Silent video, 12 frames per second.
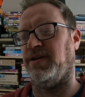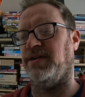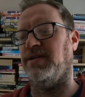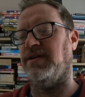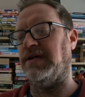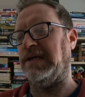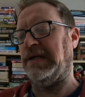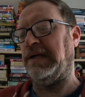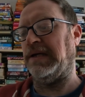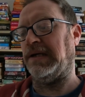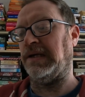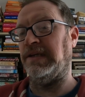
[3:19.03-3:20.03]
and
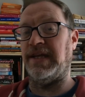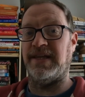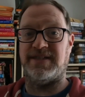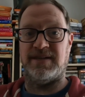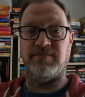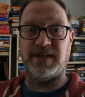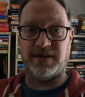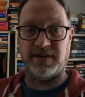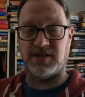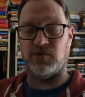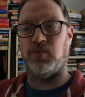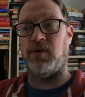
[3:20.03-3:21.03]
condense them down
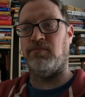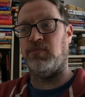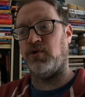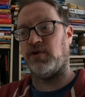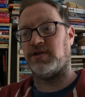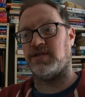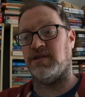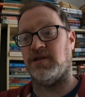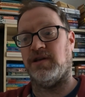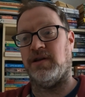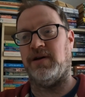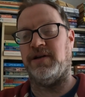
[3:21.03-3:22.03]
into one box, and
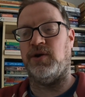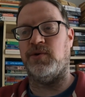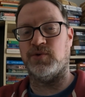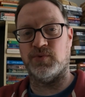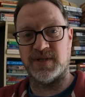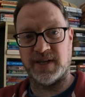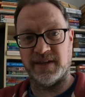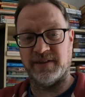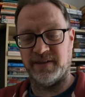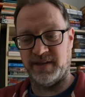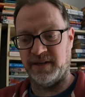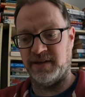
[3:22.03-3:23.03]
I know it's all together
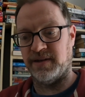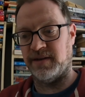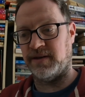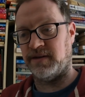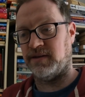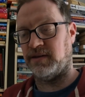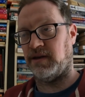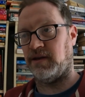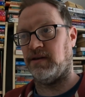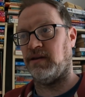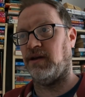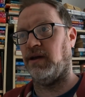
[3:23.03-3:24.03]
then.
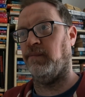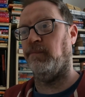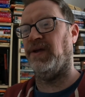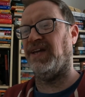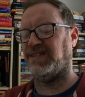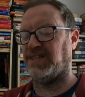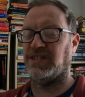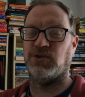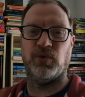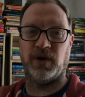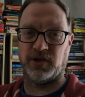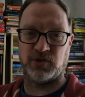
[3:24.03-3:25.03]
It's
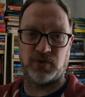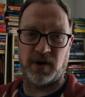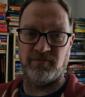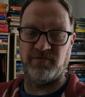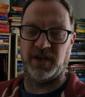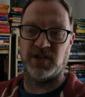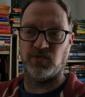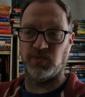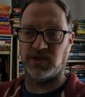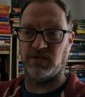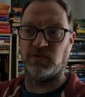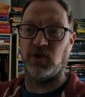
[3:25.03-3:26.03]
all like crime fiction,
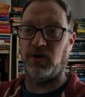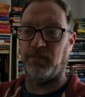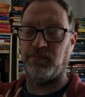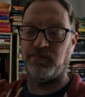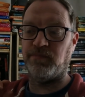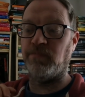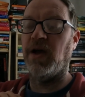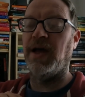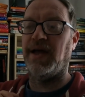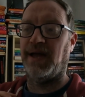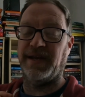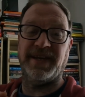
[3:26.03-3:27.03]
which I've got
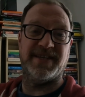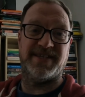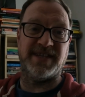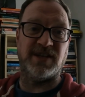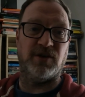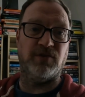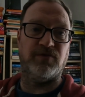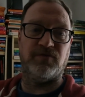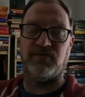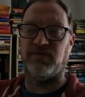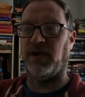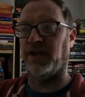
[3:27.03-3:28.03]
a listing of
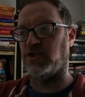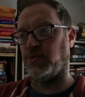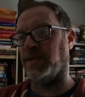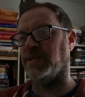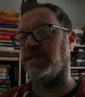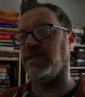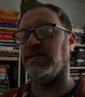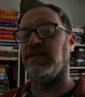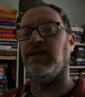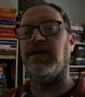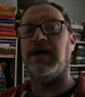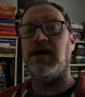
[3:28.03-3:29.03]
like 20
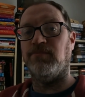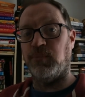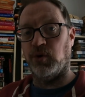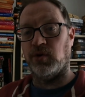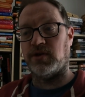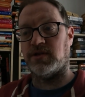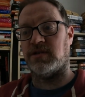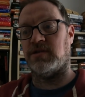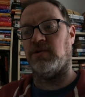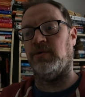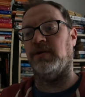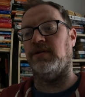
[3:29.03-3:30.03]
books,
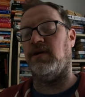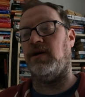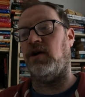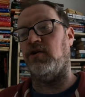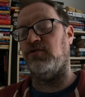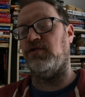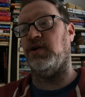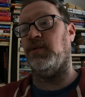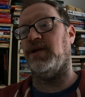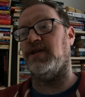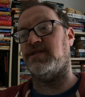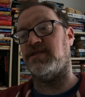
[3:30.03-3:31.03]
so hopefully
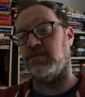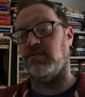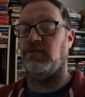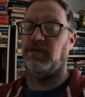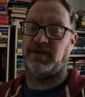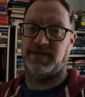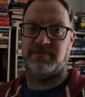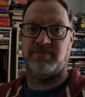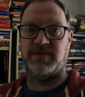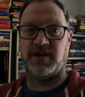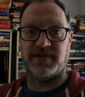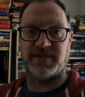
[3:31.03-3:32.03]
if I
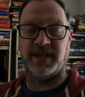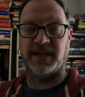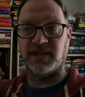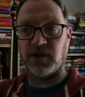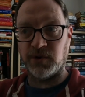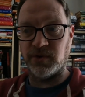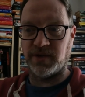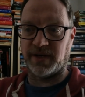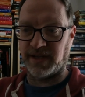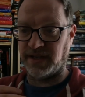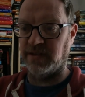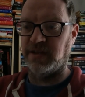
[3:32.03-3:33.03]
start selling those, I
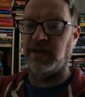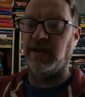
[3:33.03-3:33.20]
can